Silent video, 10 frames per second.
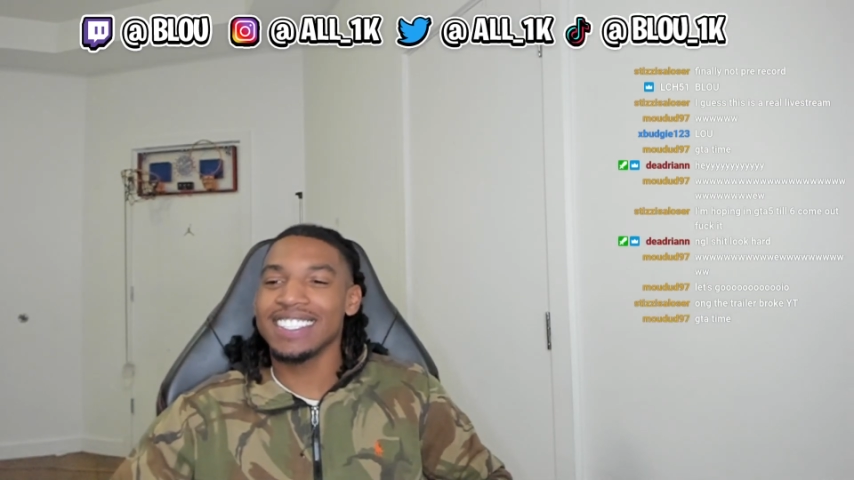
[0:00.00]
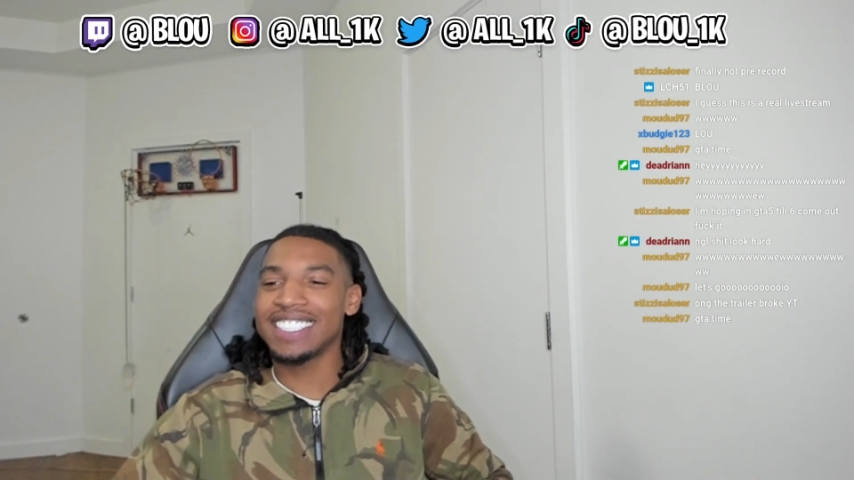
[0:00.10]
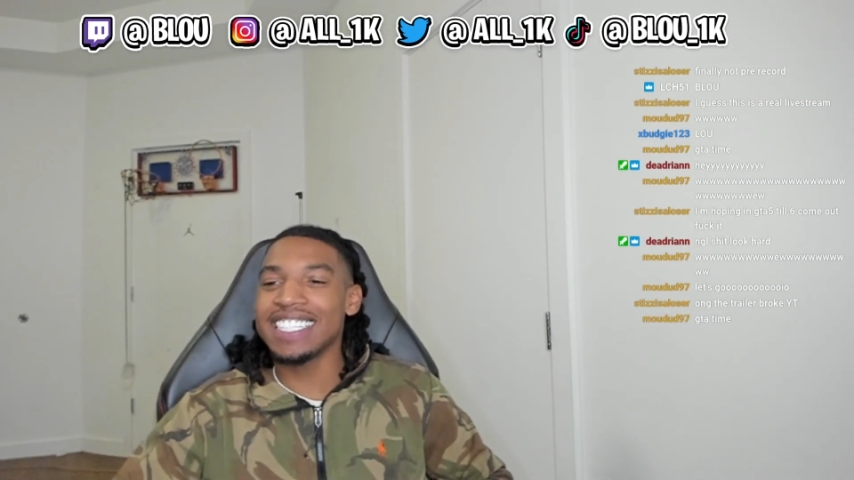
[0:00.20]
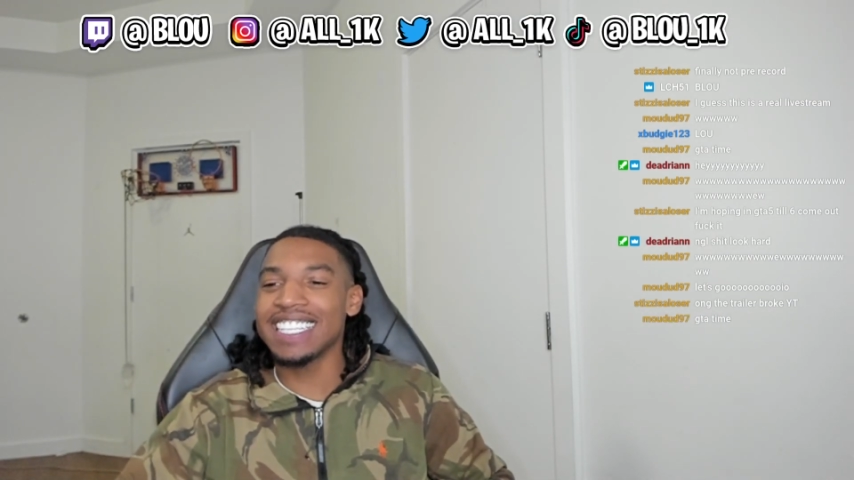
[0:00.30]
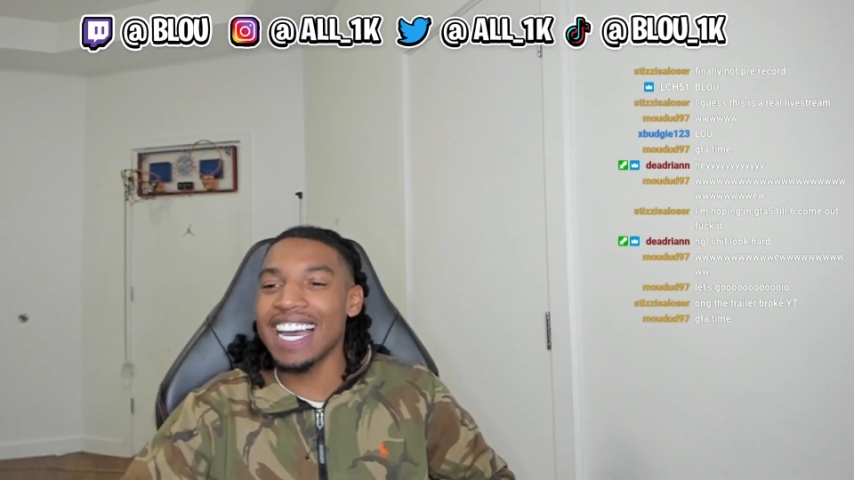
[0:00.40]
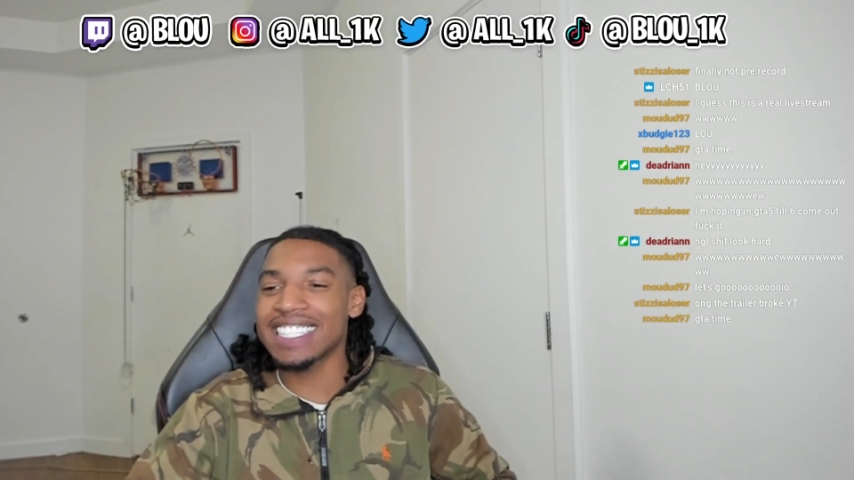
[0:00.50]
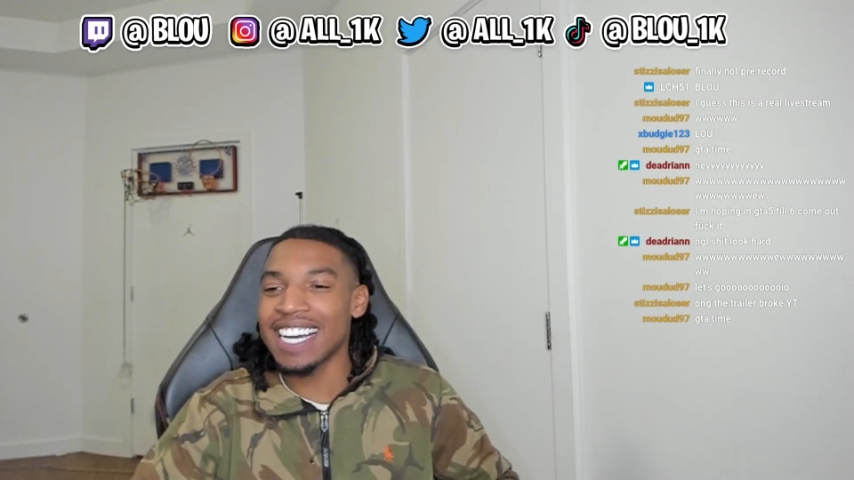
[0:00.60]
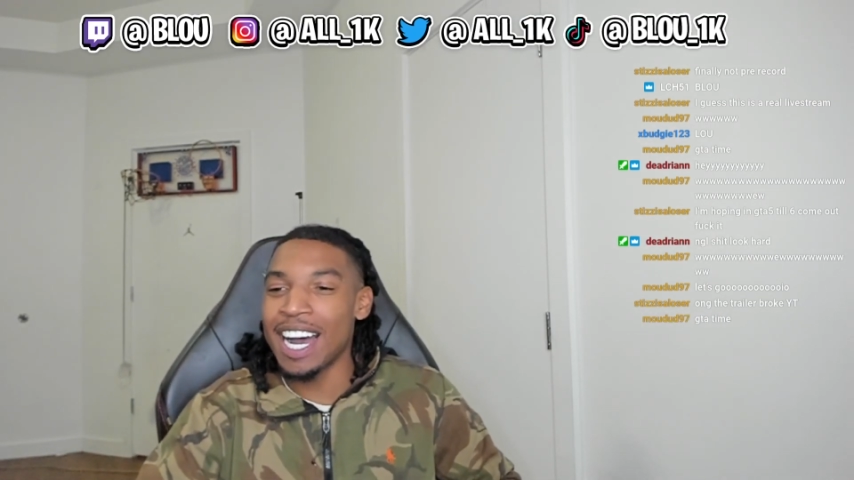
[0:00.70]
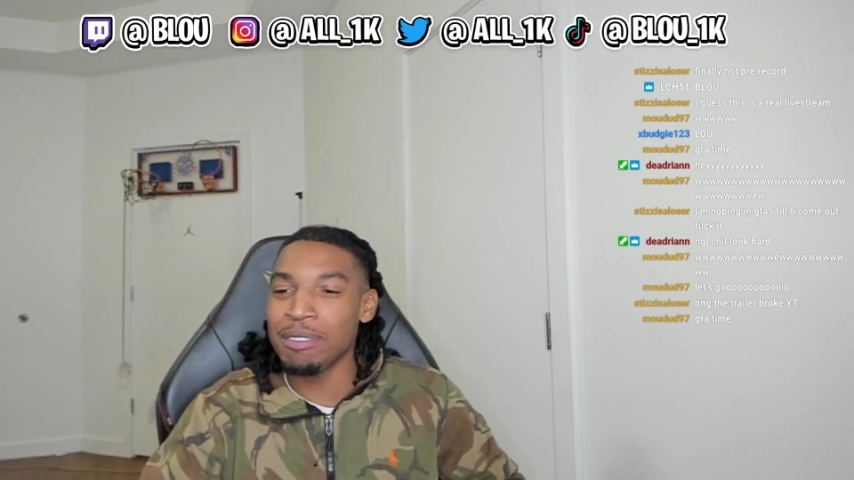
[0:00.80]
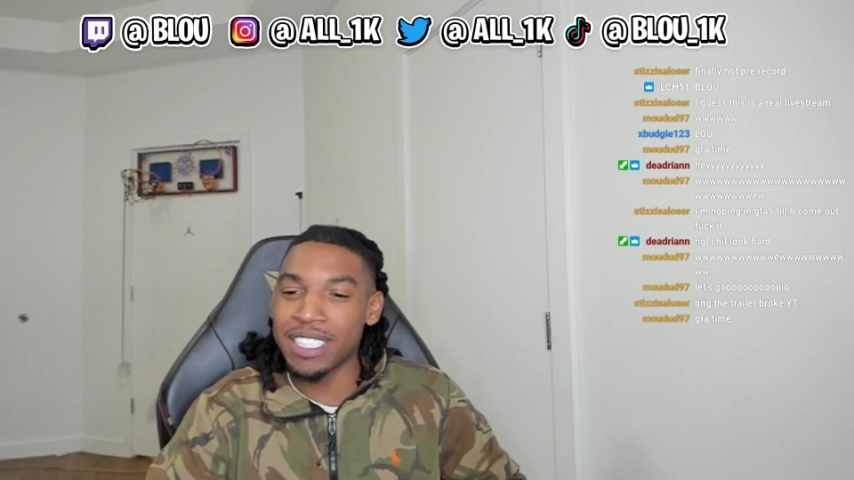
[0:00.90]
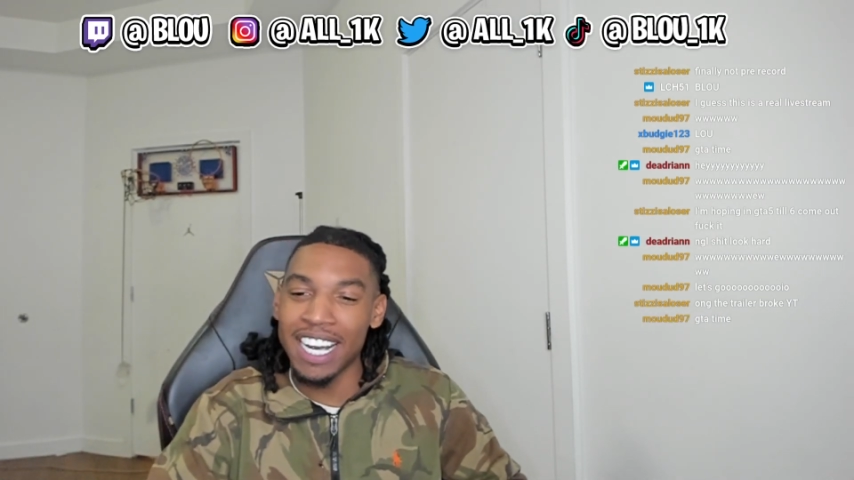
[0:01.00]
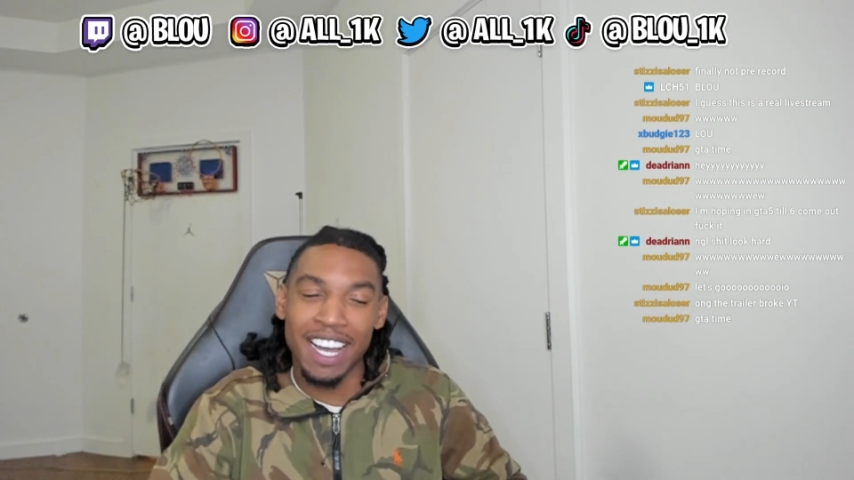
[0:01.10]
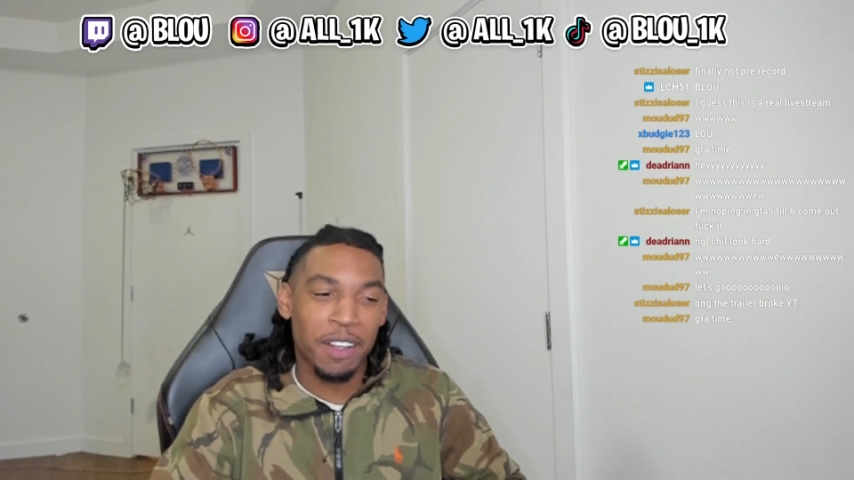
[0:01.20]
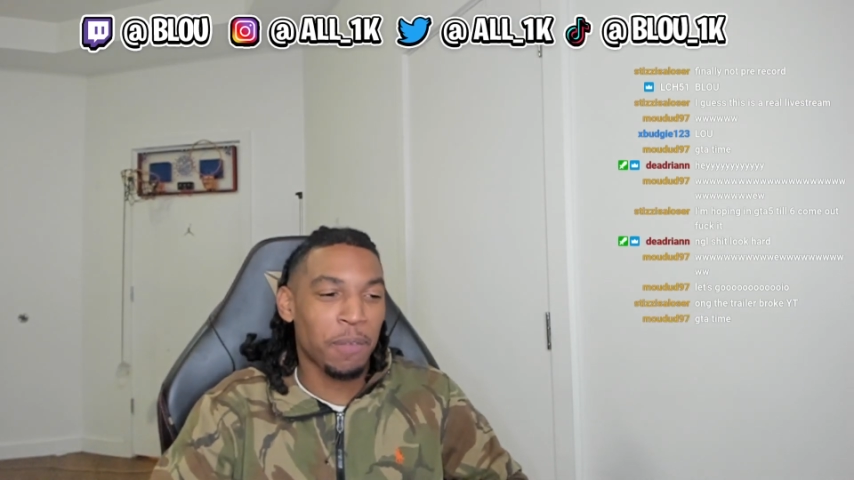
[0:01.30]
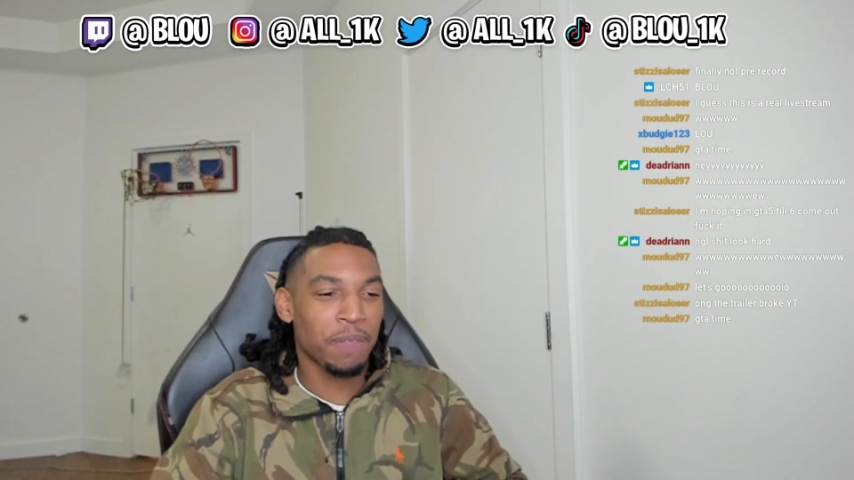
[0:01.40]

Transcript: G T A time, chat.